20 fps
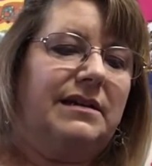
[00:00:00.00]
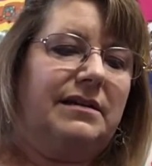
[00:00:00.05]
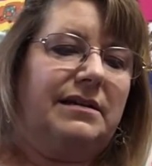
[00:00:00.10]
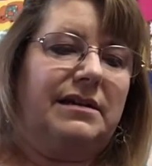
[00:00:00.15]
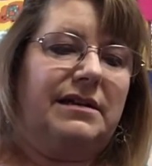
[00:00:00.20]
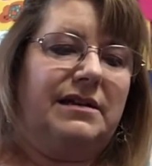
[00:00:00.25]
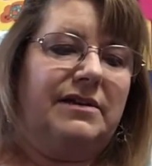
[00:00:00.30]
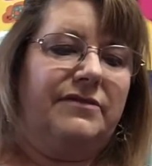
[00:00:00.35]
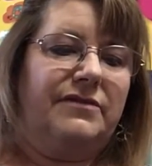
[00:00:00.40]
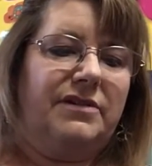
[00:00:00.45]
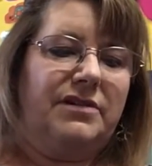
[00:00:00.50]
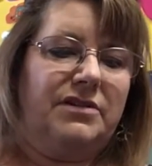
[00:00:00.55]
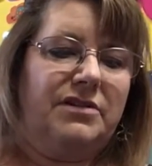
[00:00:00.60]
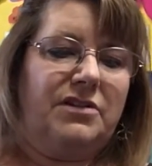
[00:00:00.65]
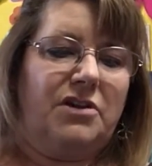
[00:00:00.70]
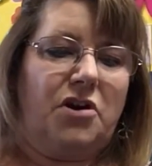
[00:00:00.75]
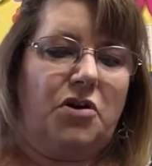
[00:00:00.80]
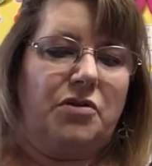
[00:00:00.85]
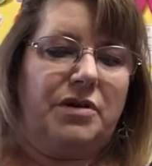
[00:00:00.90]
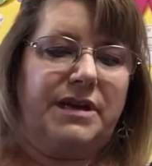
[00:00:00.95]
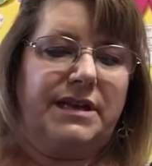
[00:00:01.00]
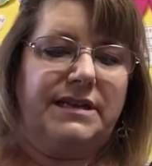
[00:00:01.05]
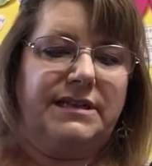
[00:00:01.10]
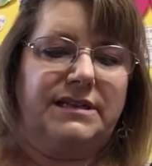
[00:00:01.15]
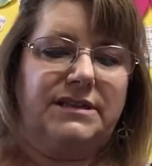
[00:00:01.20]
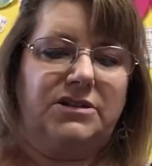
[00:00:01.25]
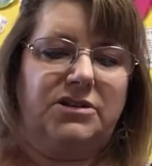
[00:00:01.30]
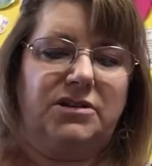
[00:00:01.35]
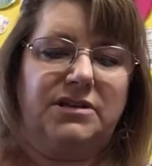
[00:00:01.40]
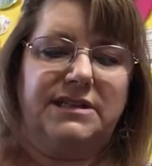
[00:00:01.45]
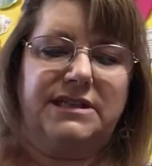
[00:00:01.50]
Even though Easter is